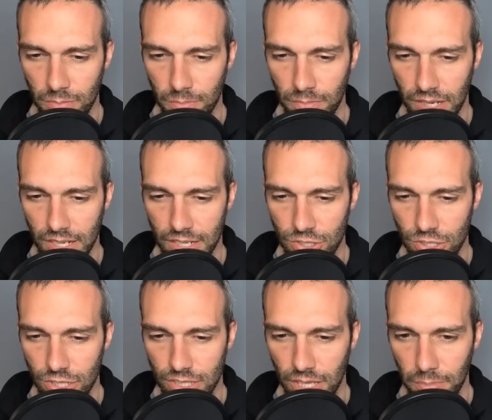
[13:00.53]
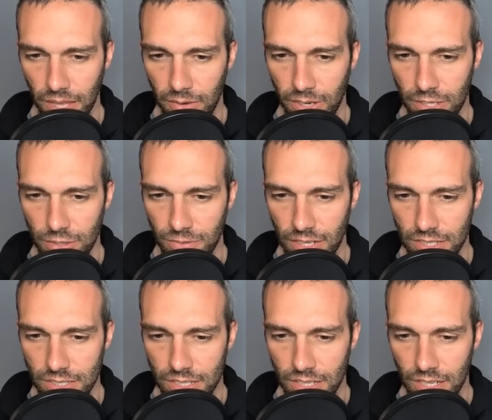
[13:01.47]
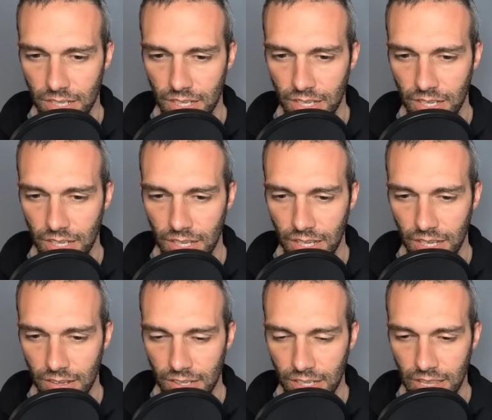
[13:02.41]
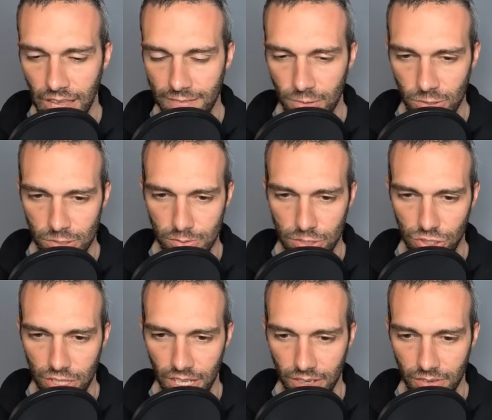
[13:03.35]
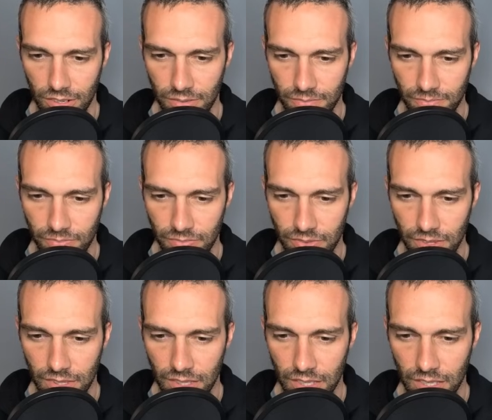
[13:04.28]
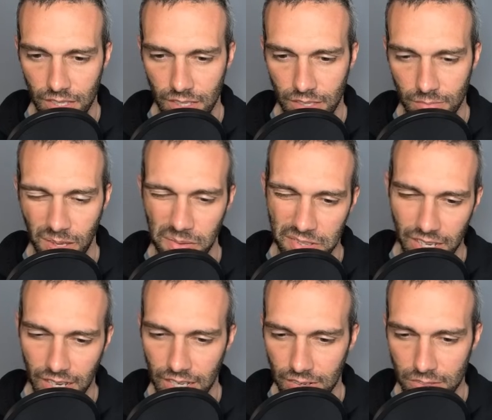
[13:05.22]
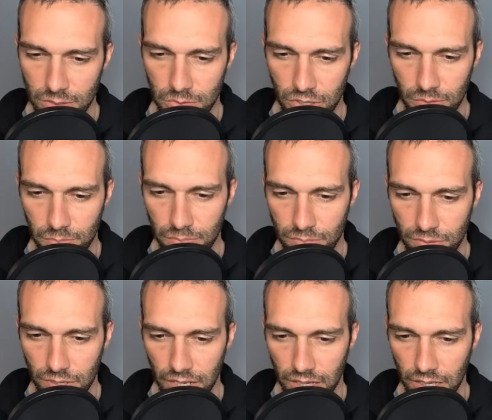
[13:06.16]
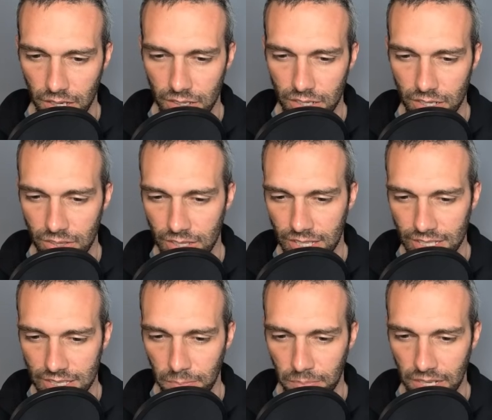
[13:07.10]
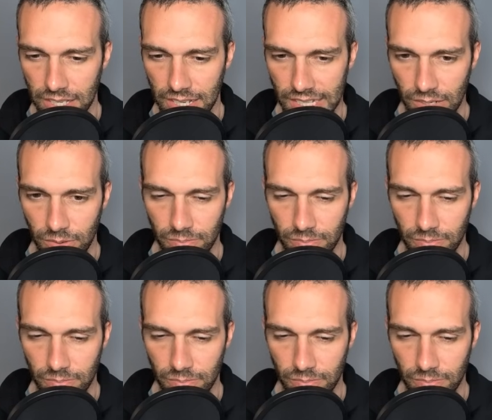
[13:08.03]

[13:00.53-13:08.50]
but going to shield up that Rage Fist. Get that Volt Switch down. Maybe not. You're pretty low. You're in like the mid yellow.